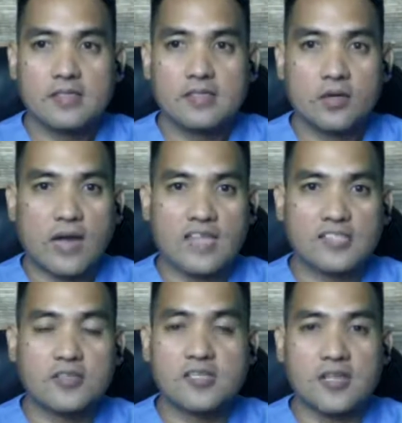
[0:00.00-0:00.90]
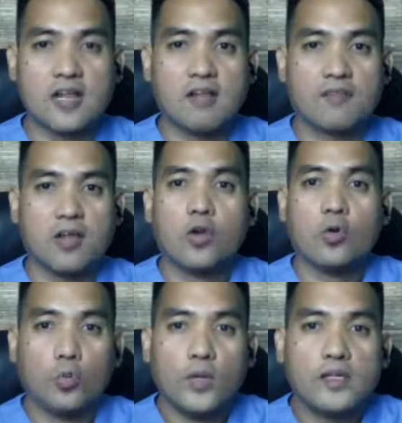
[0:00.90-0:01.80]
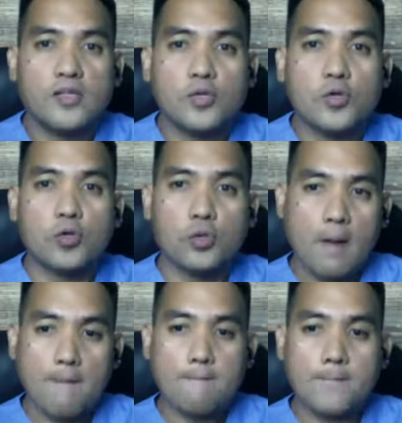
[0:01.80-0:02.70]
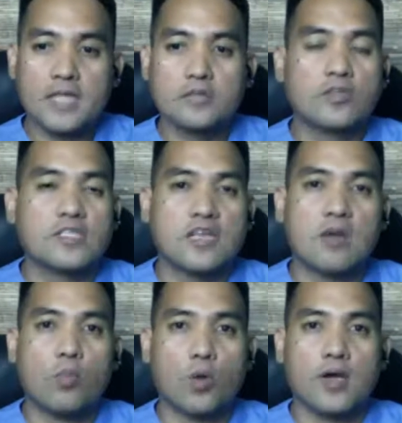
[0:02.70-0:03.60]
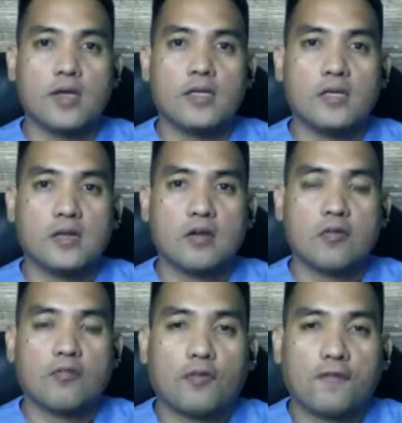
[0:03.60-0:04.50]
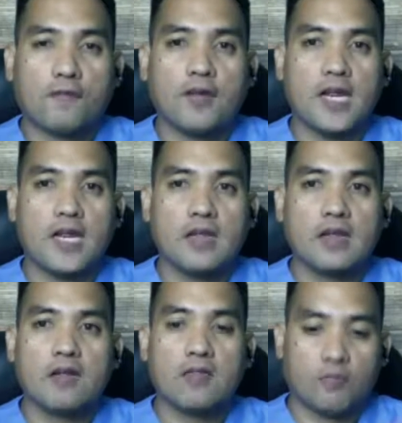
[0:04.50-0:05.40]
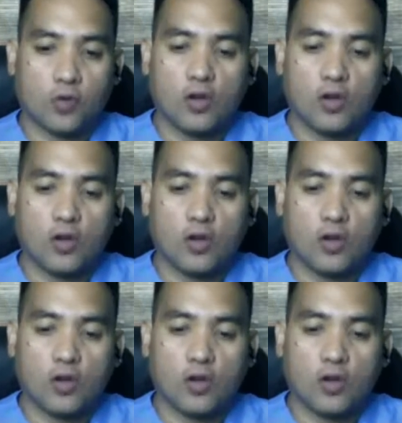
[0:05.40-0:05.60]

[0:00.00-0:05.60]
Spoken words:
So ask yourself, will you mentor someone for free for